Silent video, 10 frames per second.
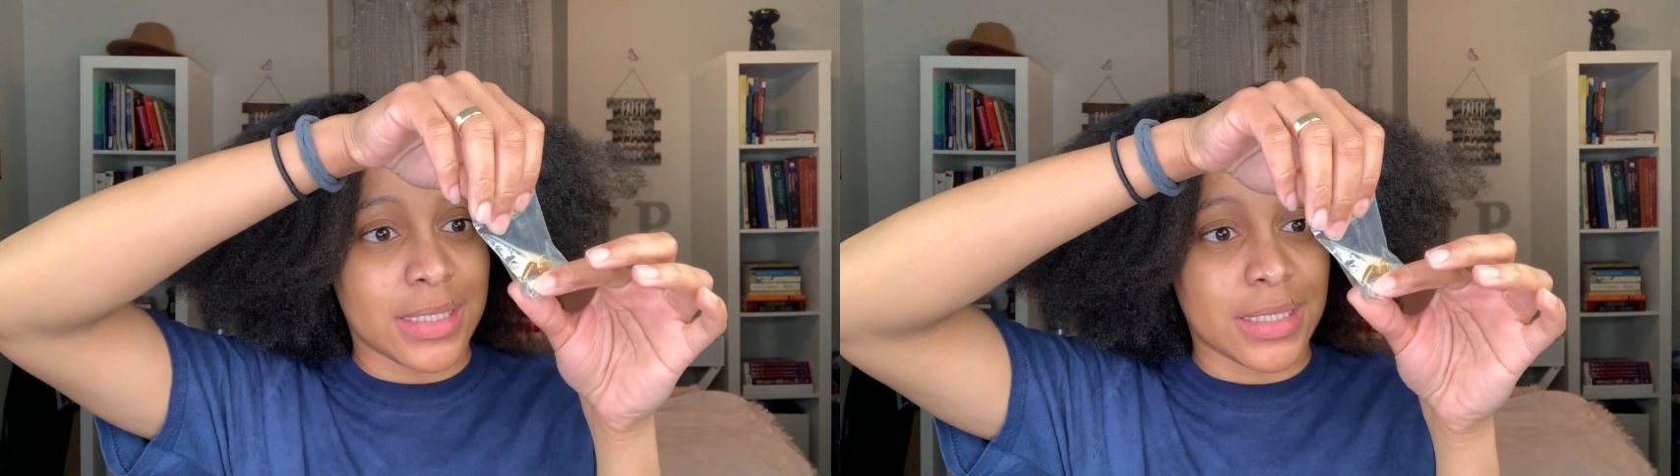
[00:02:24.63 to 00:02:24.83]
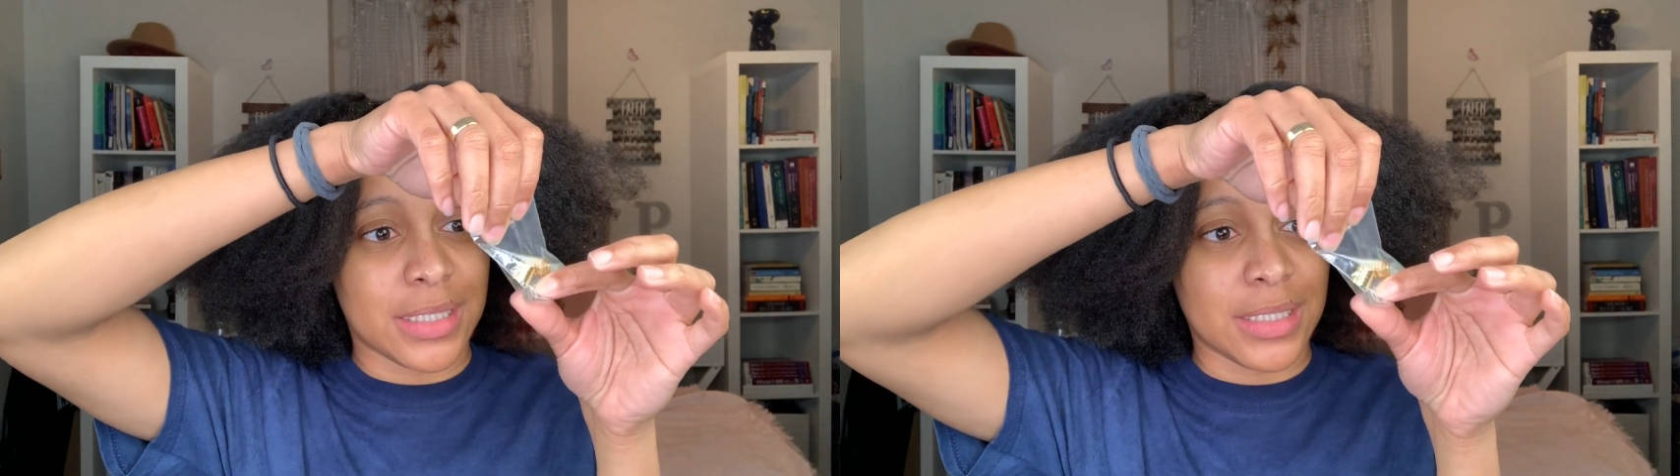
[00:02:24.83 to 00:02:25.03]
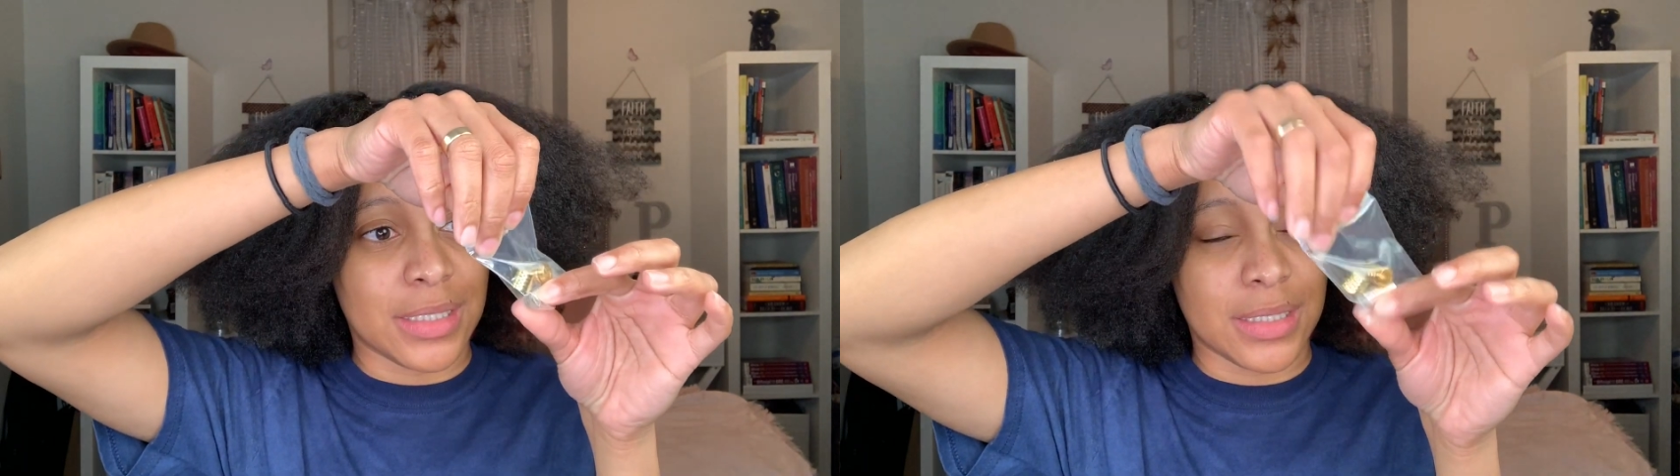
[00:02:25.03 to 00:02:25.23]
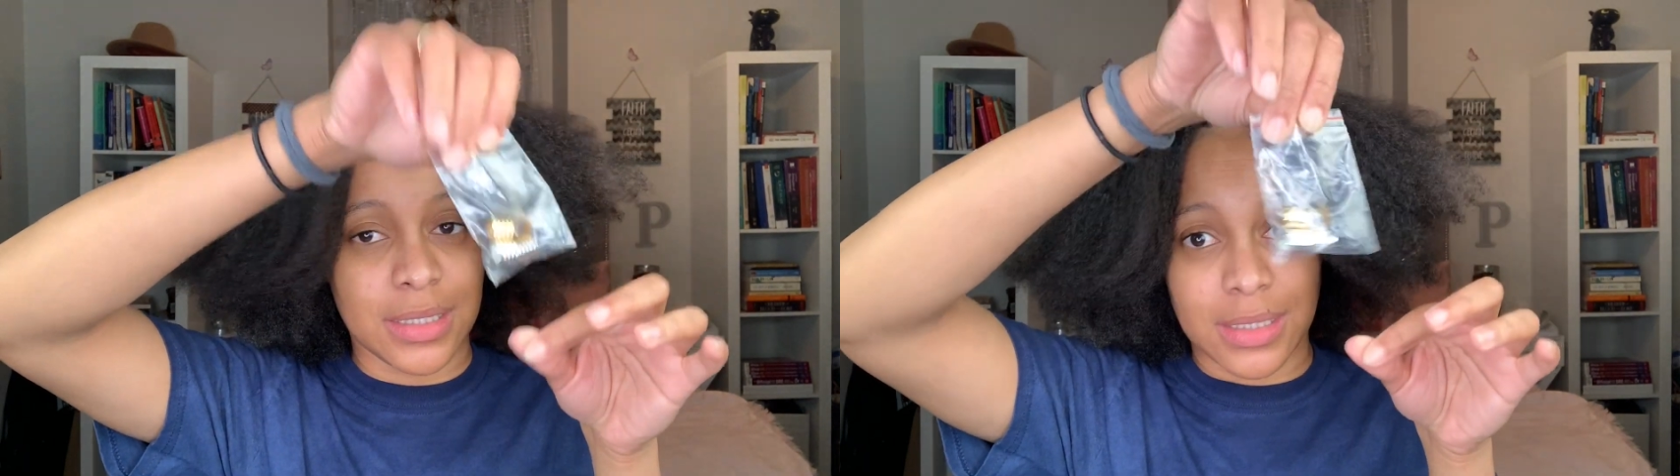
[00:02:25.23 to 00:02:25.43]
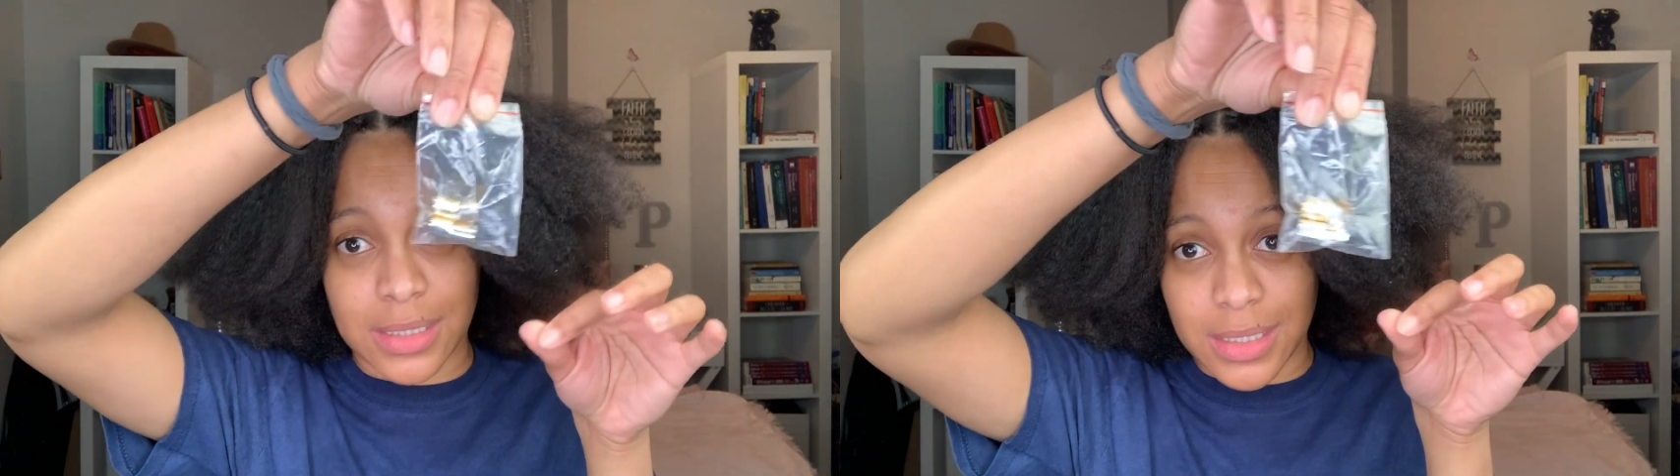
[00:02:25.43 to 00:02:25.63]

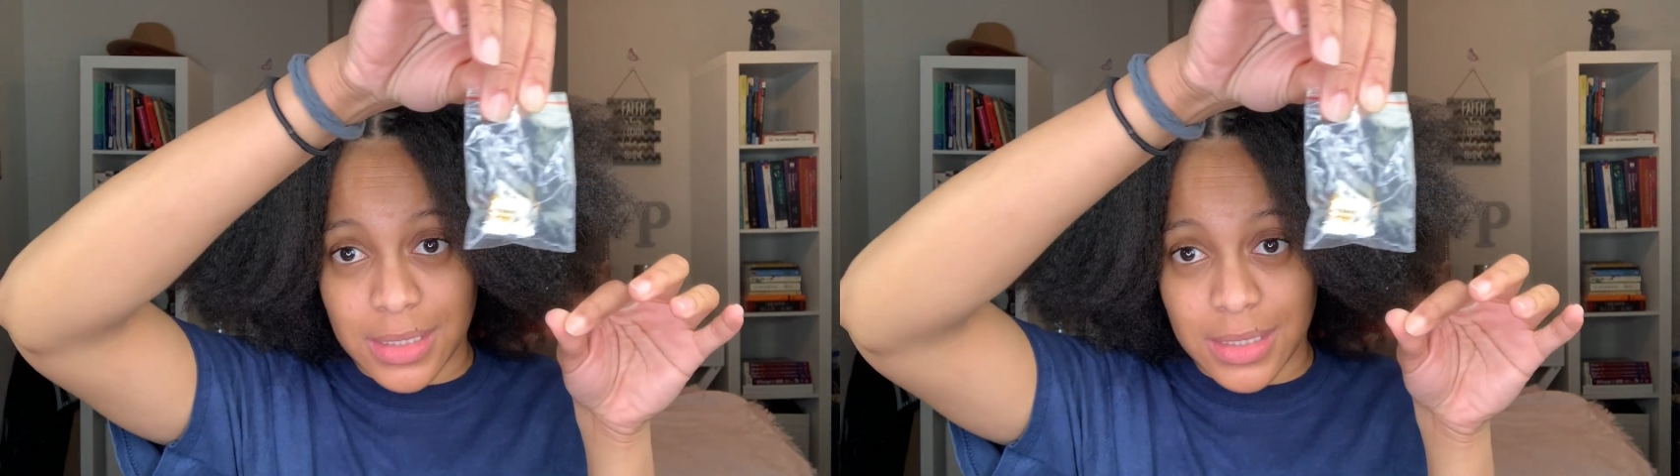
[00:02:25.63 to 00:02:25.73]
these